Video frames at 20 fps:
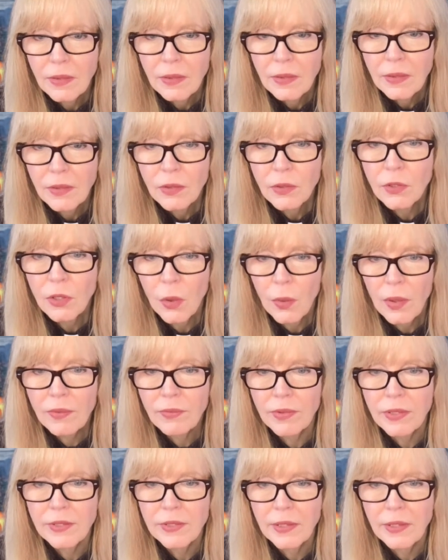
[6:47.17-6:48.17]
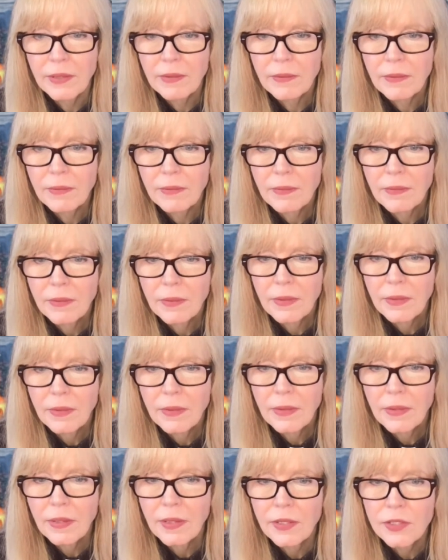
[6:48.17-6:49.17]
you know everything.
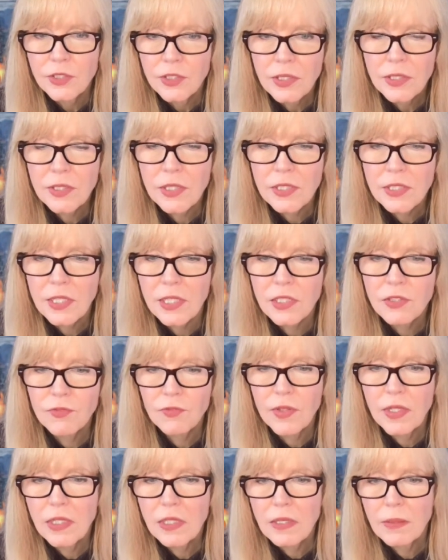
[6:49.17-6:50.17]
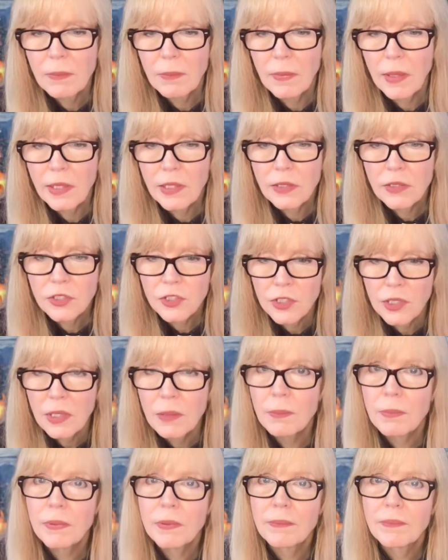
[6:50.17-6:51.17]
And Jesus says, feed my sheep.